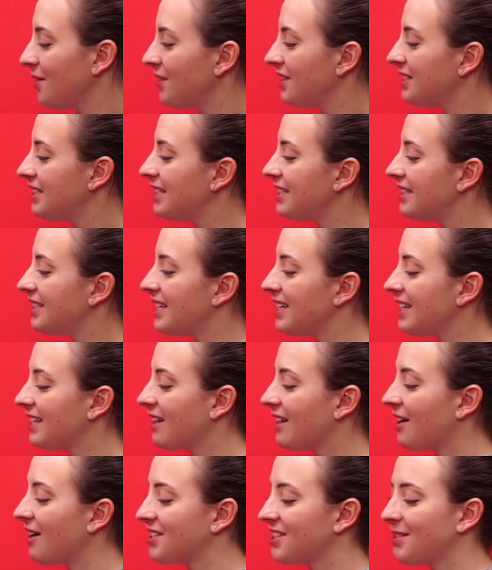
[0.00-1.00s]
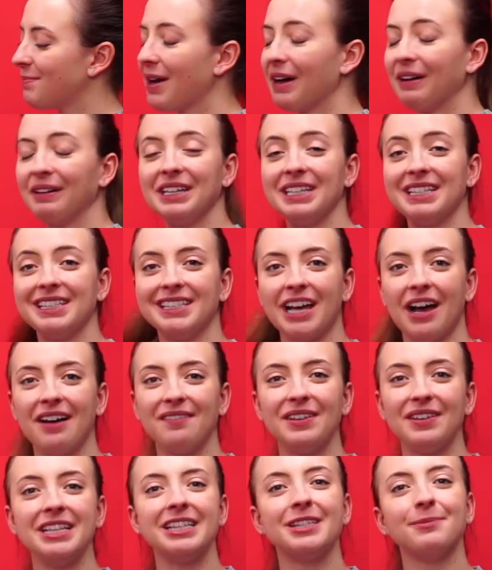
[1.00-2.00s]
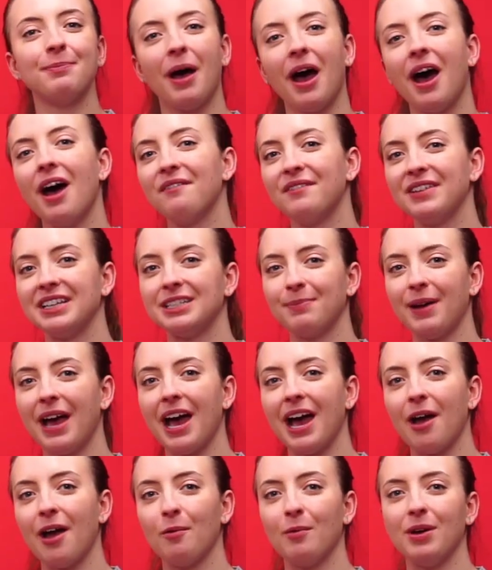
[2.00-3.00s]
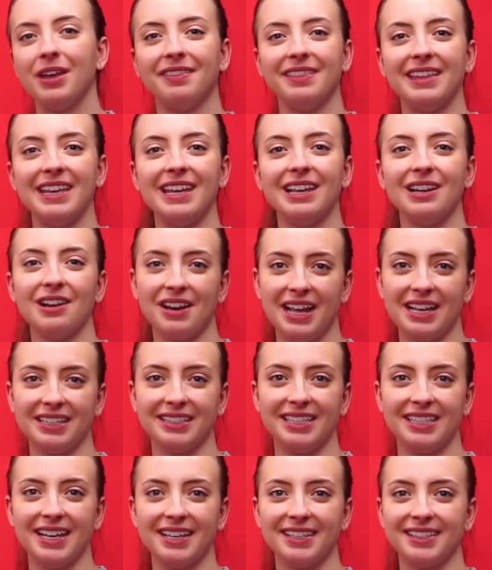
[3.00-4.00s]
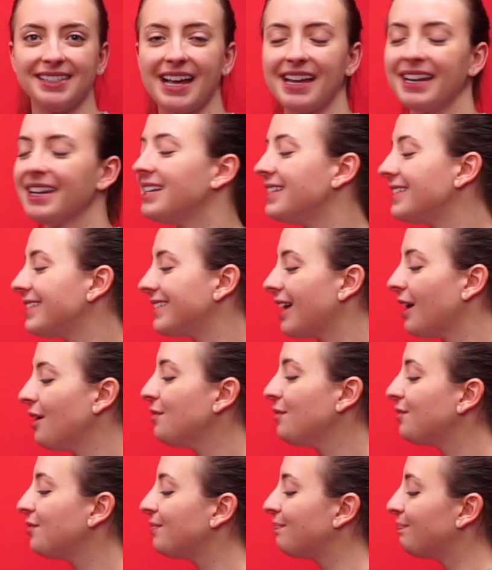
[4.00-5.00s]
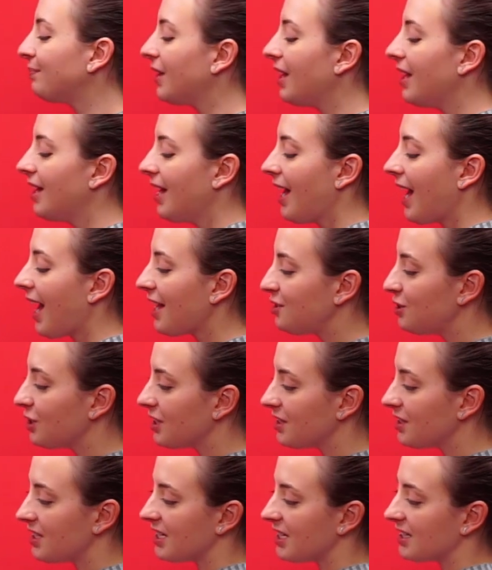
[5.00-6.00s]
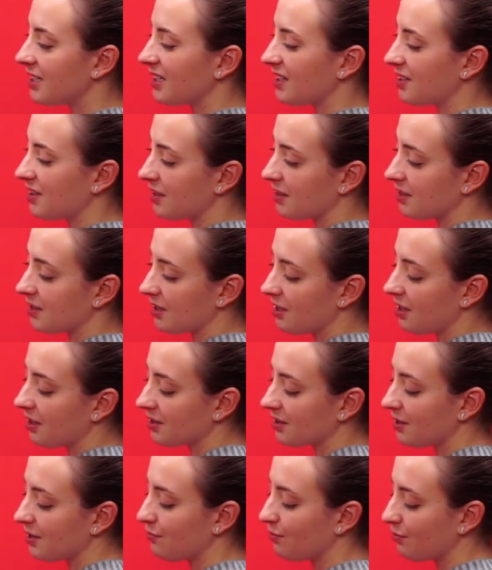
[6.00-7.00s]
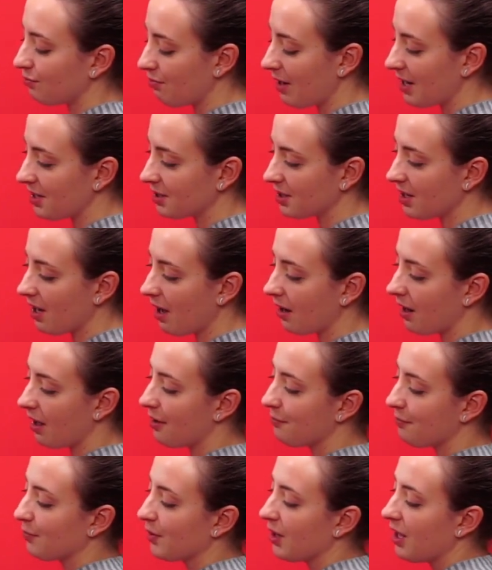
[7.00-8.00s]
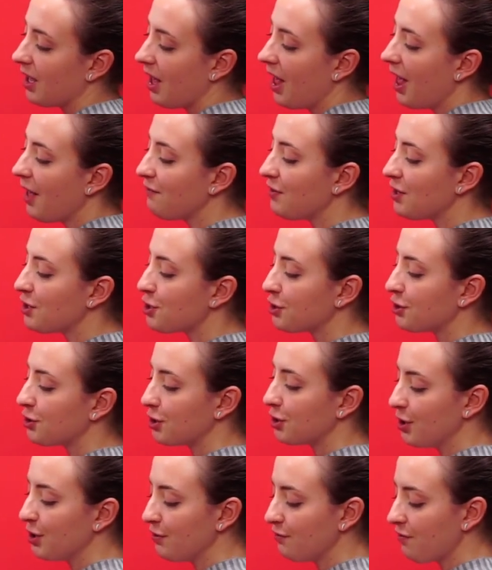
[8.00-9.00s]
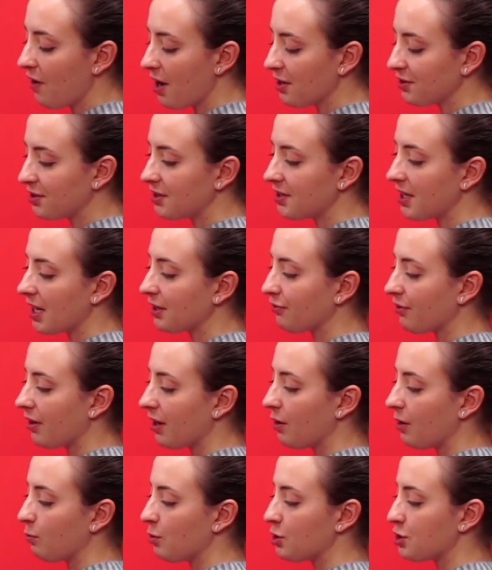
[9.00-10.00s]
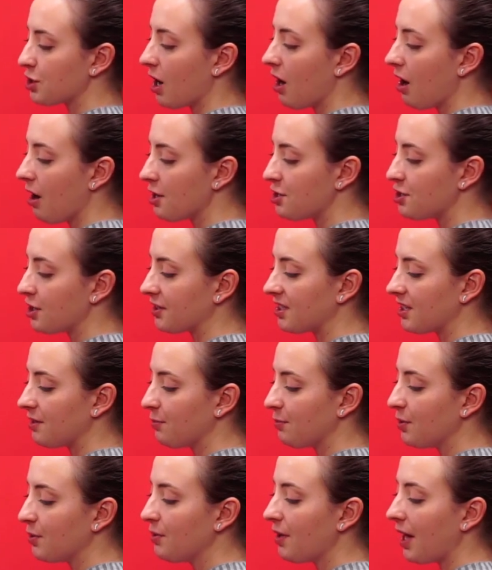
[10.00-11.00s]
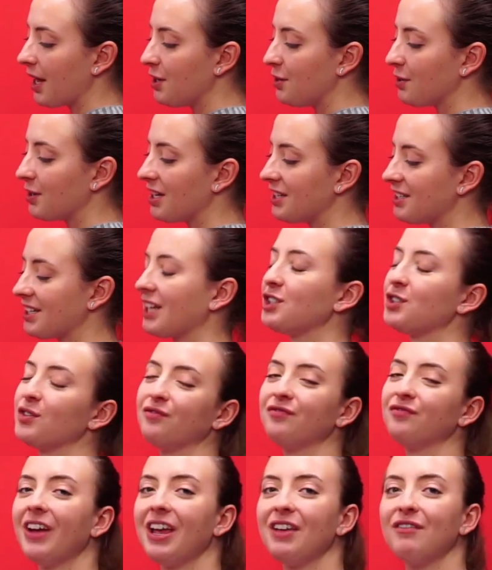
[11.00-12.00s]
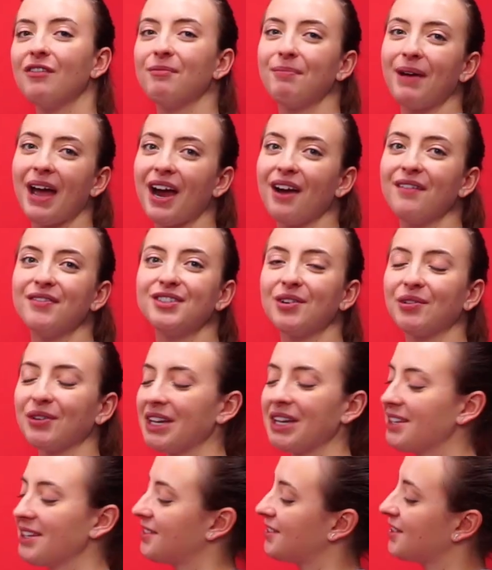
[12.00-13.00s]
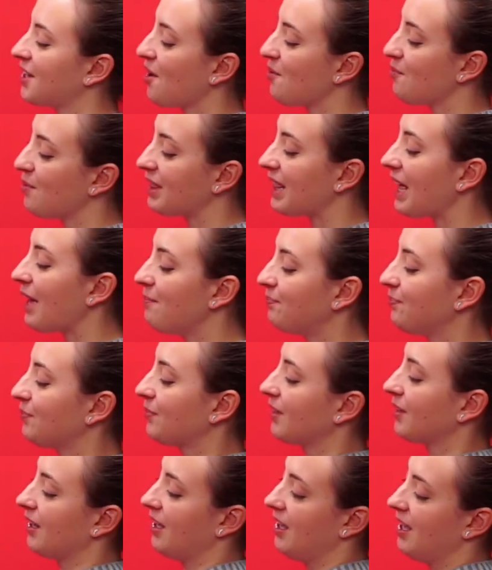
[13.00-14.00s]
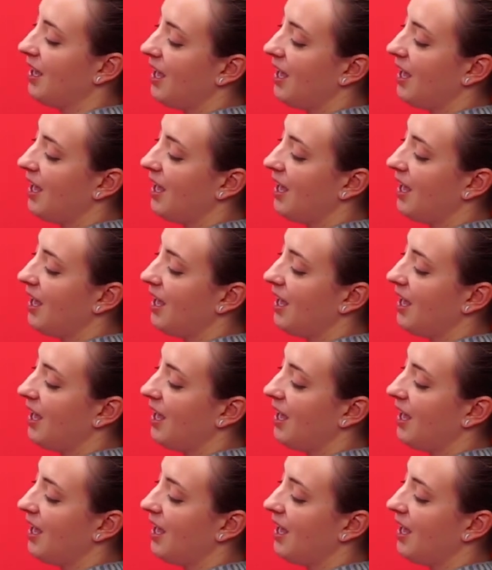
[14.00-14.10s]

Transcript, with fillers: So this is the garter belt itself. It's perfect to pair with the Lonesia set itself. As you can see it's a seductive red colour. It features two fasteners at the front which are adjustable and you can attach your favourite pair of stockings to go with it.